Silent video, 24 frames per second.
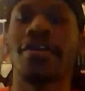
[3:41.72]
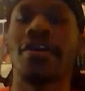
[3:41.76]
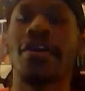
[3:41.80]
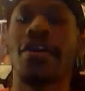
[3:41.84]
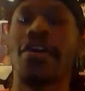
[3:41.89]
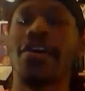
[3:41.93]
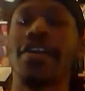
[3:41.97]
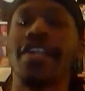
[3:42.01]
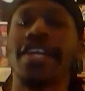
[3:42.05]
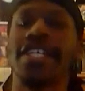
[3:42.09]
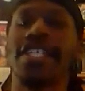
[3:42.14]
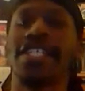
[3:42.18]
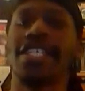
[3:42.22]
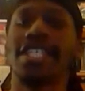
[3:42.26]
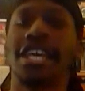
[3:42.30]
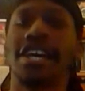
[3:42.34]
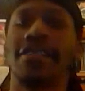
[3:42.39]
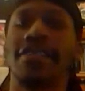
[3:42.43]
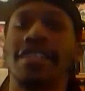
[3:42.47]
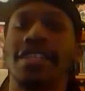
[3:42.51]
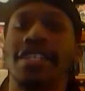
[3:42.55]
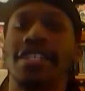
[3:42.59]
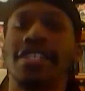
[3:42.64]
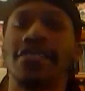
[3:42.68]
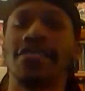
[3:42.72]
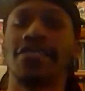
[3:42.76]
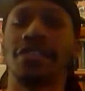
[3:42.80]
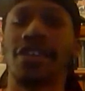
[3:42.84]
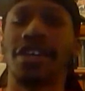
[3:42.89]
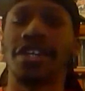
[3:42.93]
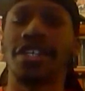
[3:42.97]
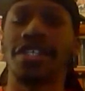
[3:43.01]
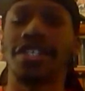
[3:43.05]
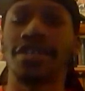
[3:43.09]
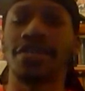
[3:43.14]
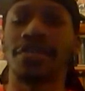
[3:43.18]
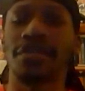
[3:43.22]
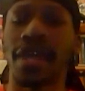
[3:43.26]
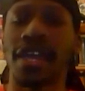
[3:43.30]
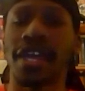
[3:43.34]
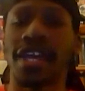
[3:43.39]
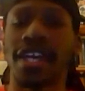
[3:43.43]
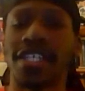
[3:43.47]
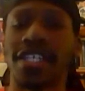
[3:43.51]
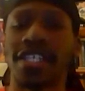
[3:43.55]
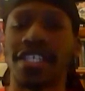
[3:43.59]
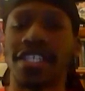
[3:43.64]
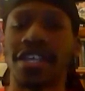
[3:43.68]
All that's left is for us to make
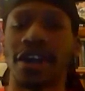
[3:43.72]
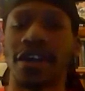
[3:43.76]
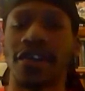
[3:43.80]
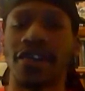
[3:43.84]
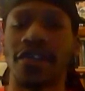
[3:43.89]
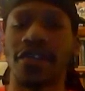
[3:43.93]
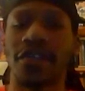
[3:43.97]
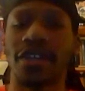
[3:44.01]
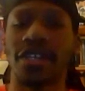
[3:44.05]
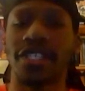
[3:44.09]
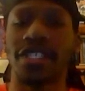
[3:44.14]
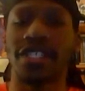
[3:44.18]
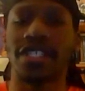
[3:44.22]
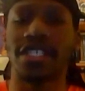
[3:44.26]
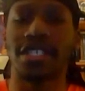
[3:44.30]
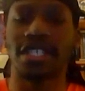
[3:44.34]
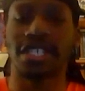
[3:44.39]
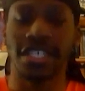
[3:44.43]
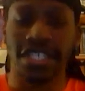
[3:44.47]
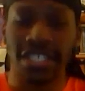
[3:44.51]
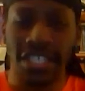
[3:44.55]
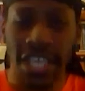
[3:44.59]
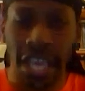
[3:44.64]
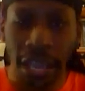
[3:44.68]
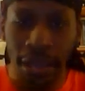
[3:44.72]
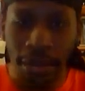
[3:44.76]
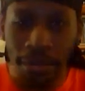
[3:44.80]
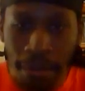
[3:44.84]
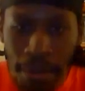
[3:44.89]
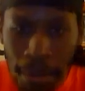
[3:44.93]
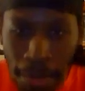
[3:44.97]
a stealthful escape.